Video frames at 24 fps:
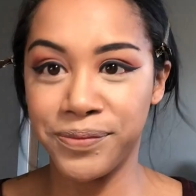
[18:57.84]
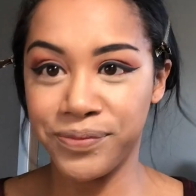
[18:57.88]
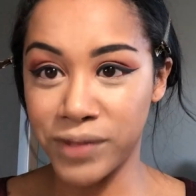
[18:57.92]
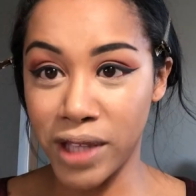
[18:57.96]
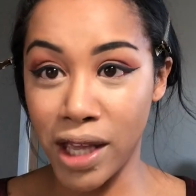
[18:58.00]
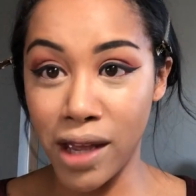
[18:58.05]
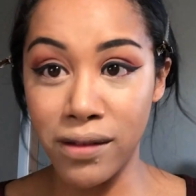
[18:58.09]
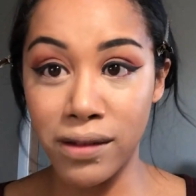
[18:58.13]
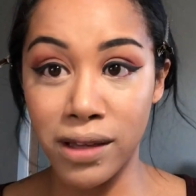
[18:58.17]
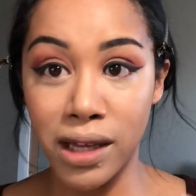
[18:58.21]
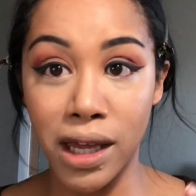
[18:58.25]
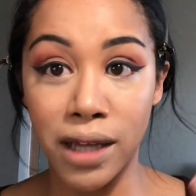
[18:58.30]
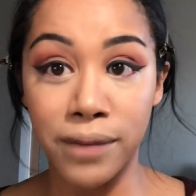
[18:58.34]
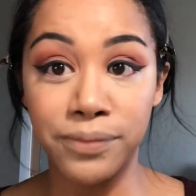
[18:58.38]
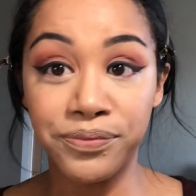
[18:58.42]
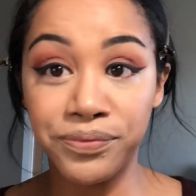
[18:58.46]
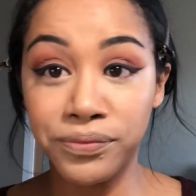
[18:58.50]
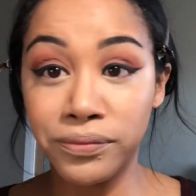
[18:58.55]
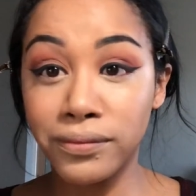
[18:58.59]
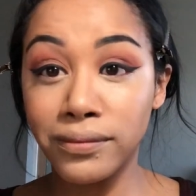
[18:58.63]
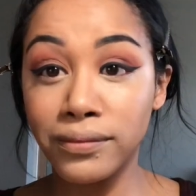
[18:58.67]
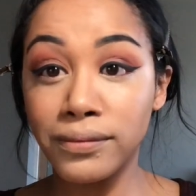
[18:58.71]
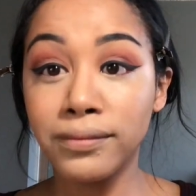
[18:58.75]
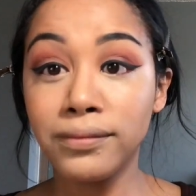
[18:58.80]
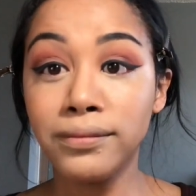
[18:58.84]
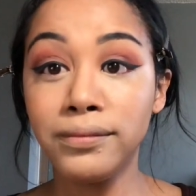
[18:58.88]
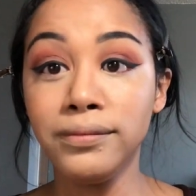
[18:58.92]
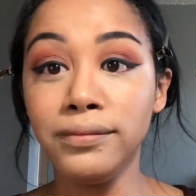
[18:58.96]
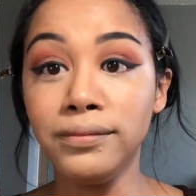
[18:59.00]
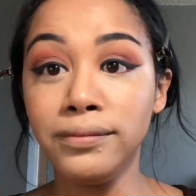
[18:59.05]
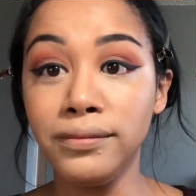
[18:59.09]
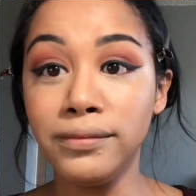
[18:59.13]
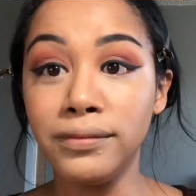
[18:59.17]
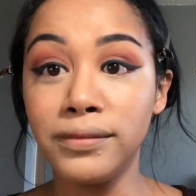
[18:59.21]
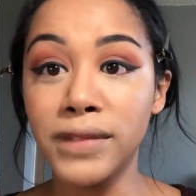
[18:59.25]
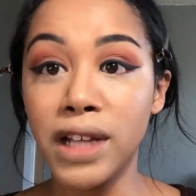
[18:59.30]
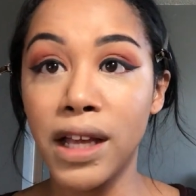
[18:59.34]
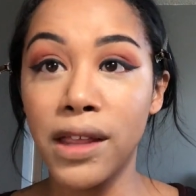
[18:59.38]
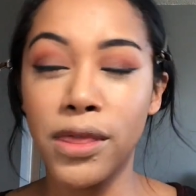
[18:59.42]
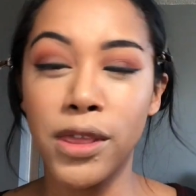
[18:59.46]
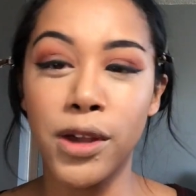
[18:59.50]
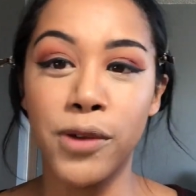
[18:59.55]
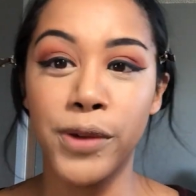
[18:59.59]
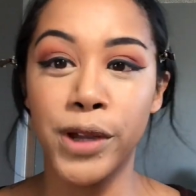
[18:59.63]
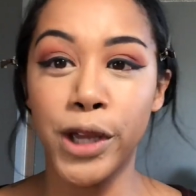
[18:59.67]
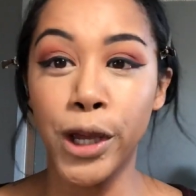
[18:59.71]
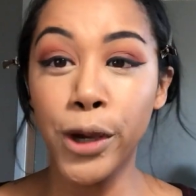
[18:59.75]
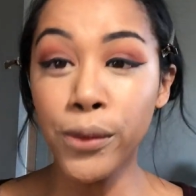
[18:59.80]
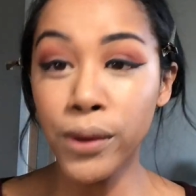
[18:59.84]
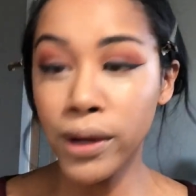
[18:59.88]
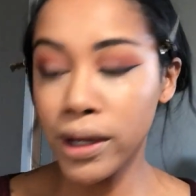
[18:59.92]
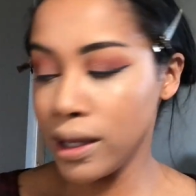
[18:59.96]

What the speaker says: Okay, there we go.